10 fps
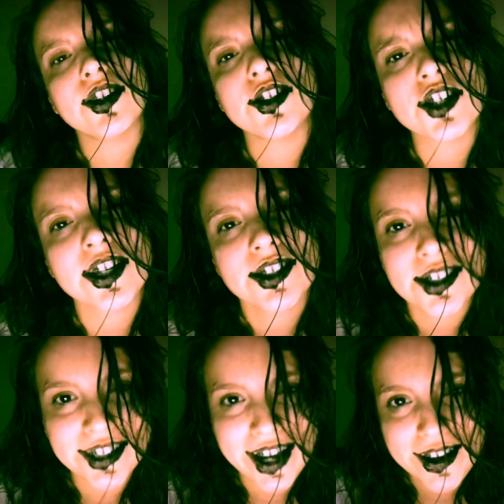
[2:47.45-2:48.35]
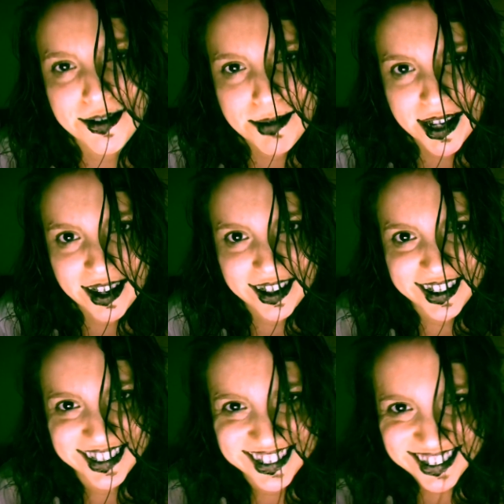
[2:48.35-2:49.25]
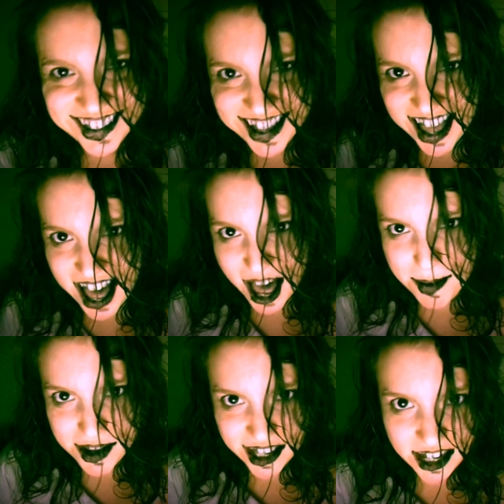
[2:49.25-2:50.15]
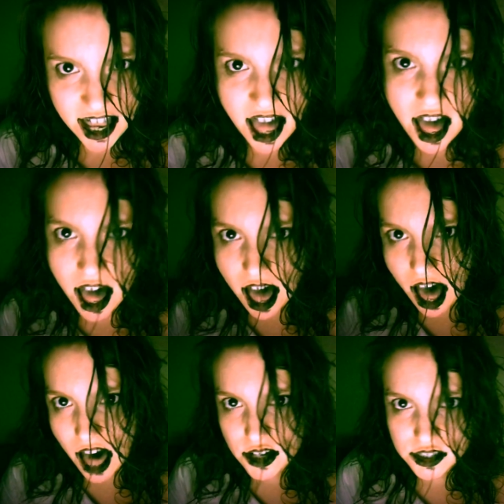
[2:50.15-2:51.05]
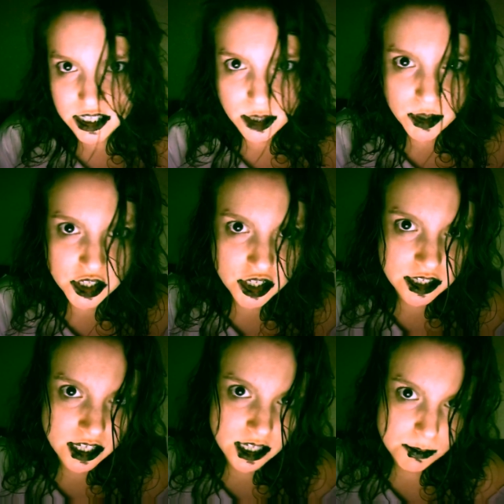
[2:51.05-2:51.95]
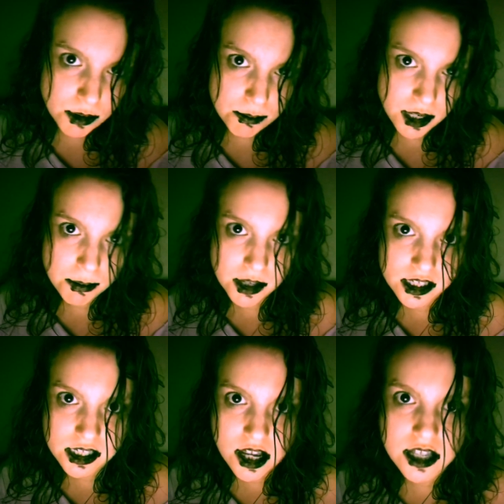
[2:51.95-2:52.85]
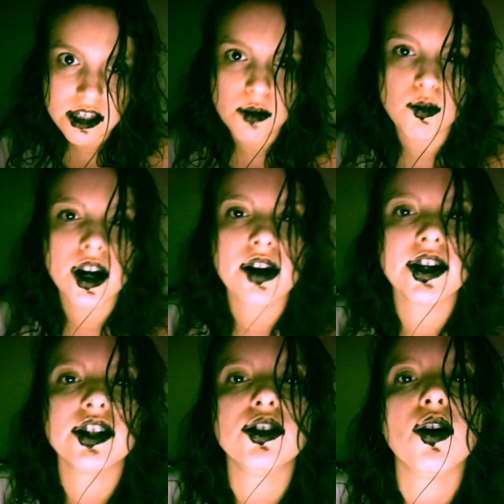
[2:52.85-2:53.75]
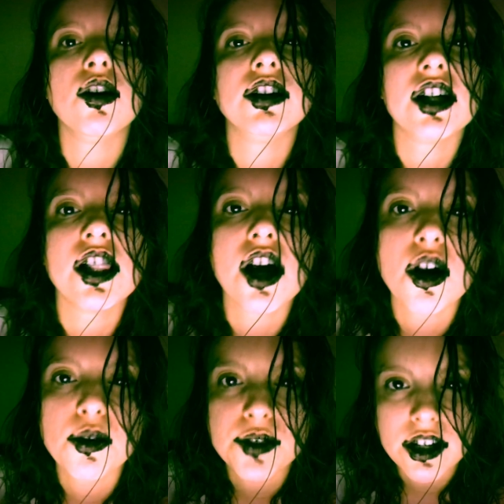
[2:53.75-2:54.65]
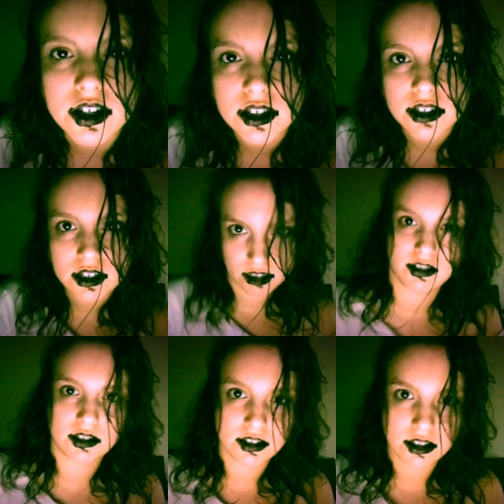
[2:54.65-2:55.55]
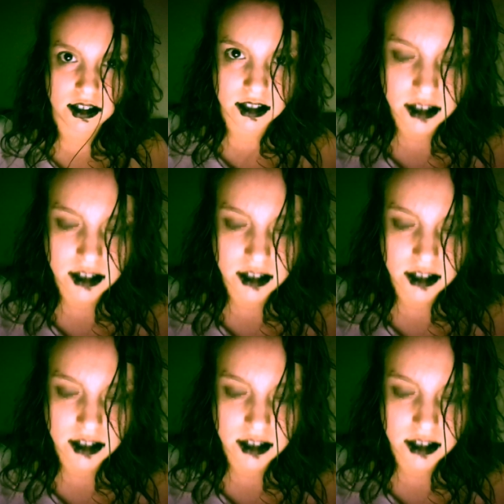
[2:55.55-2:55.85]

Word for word: You said she's scared of me? I mean, I don't see what she sees, but maybe it's 'cause I'm wearing your cologne.